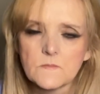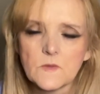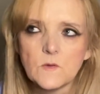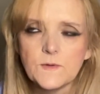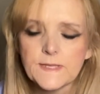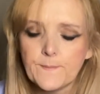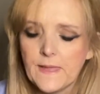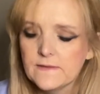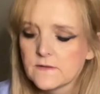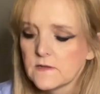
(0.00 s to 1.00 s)
It's a
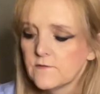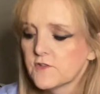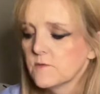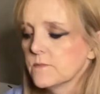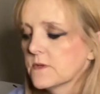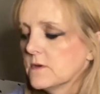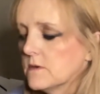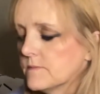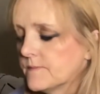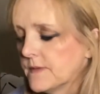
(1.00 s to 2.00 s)
pencil of some
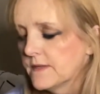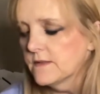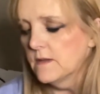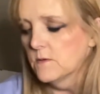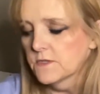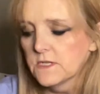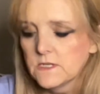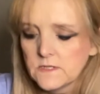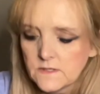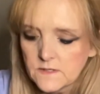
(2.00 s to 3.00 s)
sort. Let's see what it
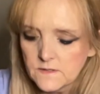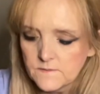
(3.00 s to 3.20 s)
is.